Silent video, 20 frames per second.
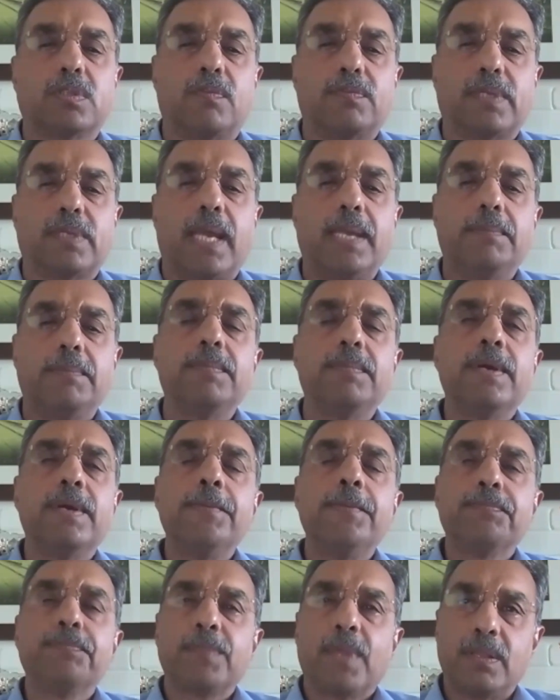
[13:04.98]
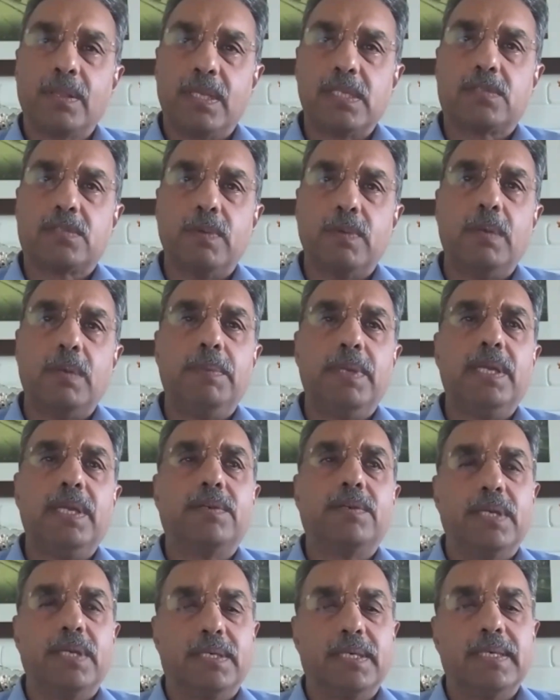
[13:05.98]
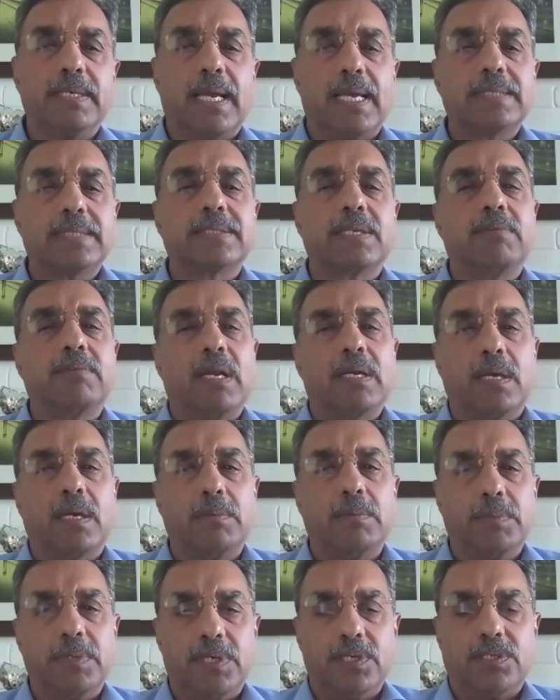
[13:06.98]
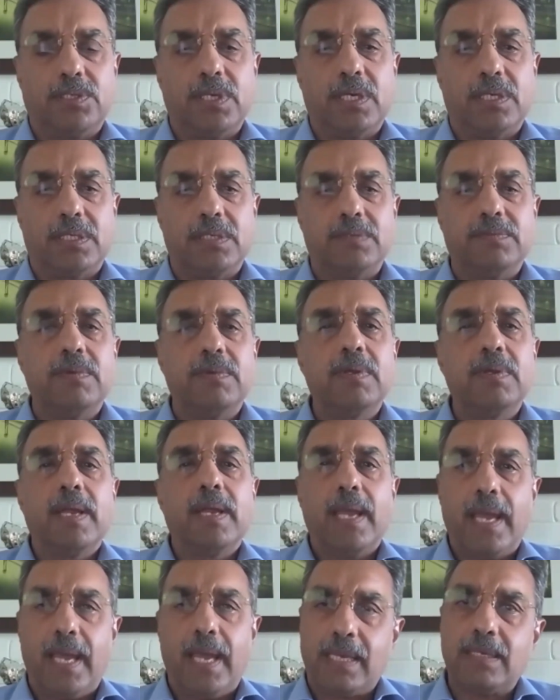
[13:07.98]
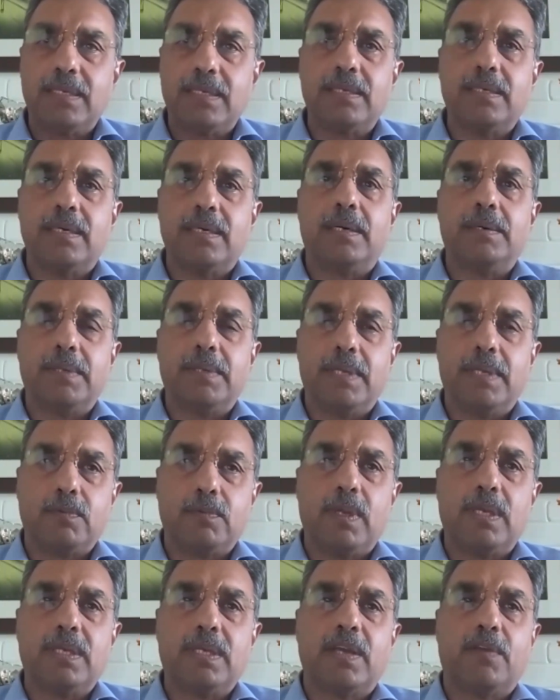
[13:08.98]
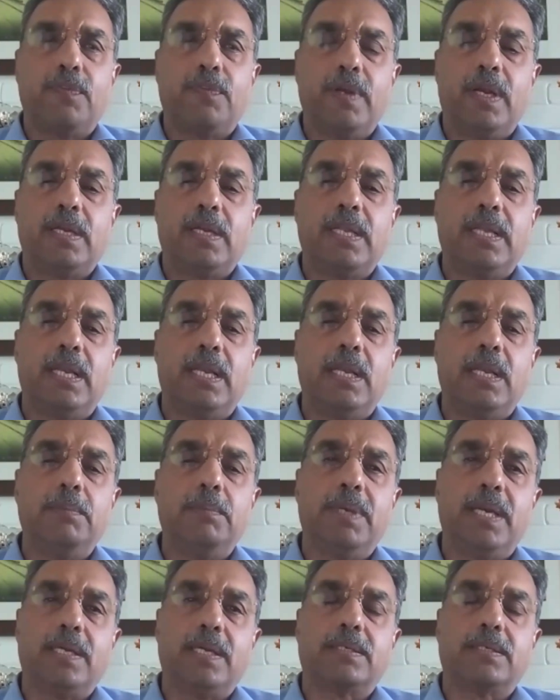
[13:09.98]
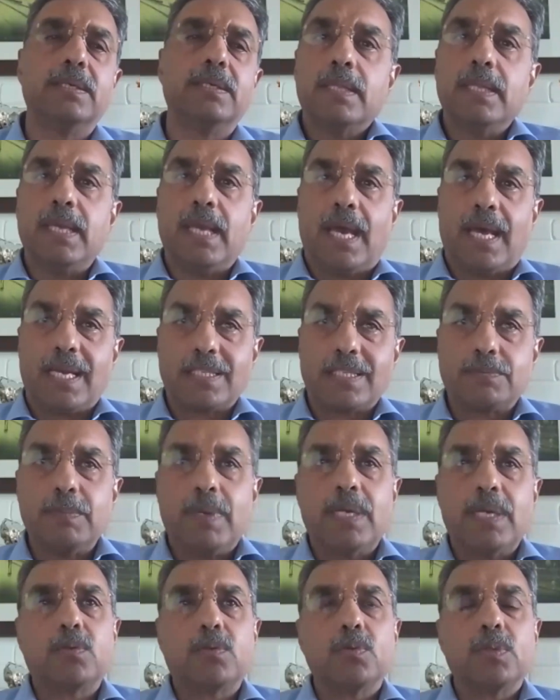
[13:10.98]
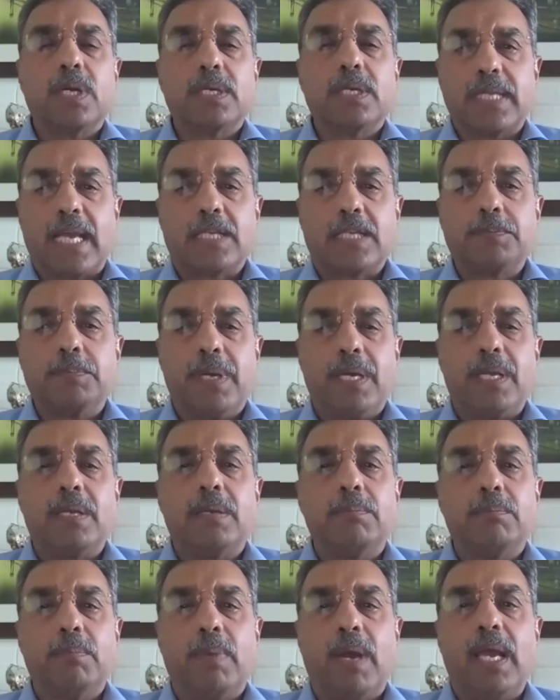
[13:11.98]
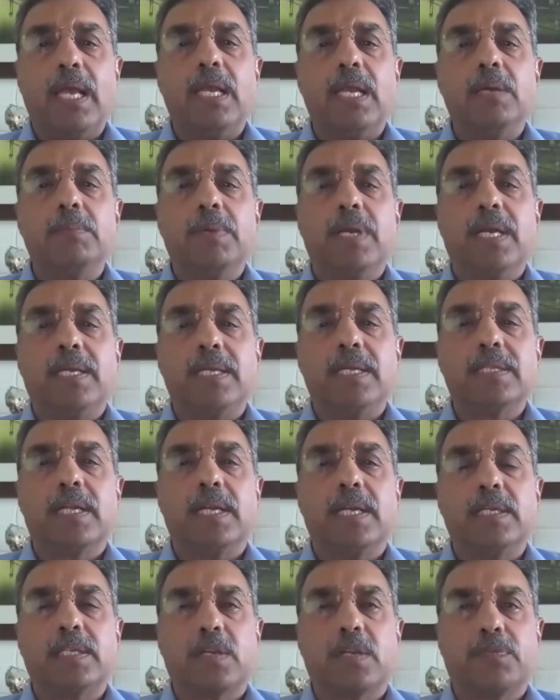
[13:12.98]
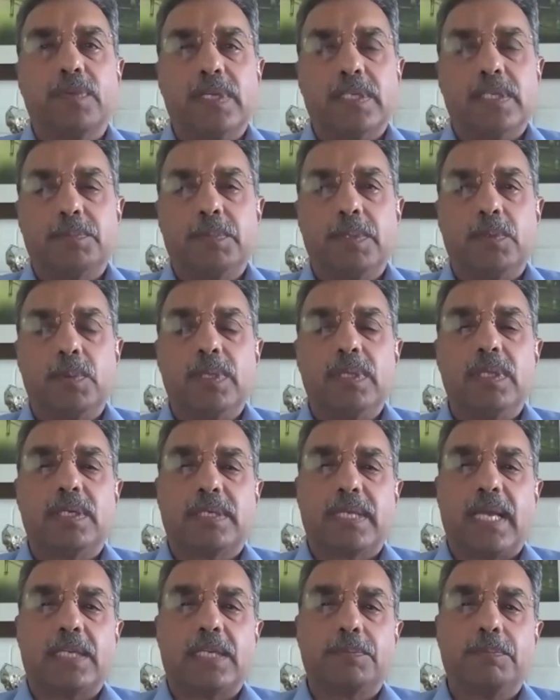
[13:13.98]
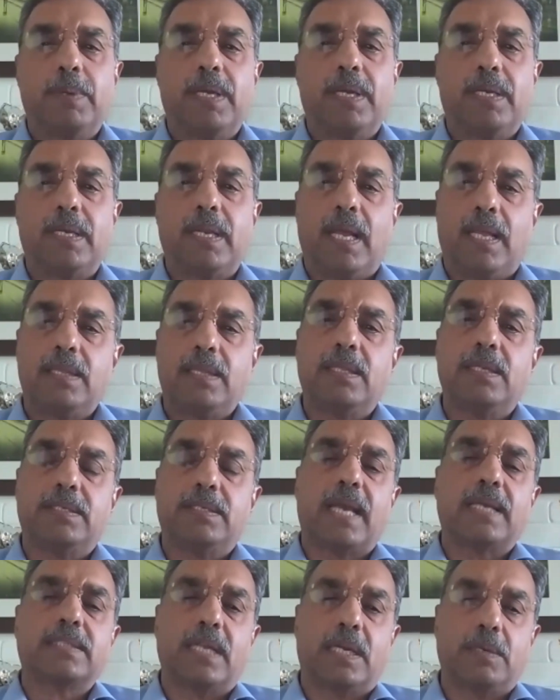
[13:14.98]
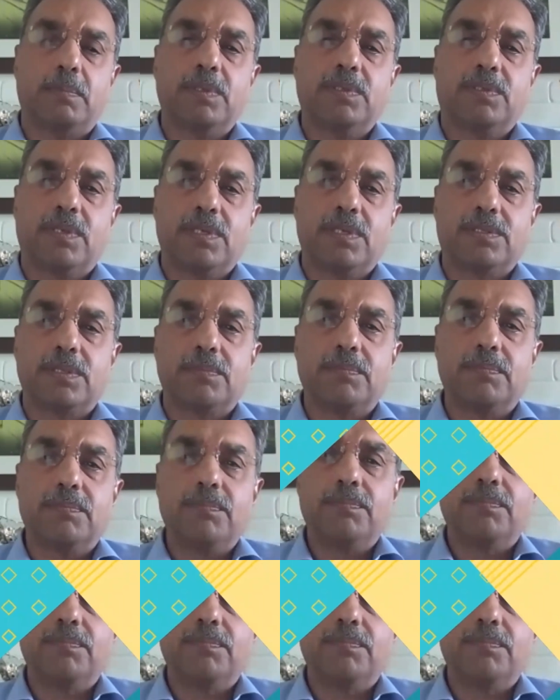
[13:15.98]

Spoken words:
of time, this will be treated as a welcome initiative, and it will definitely eliminate the harassment to the taxpayer by eliminating the interface between the taxpayer and the tax administration.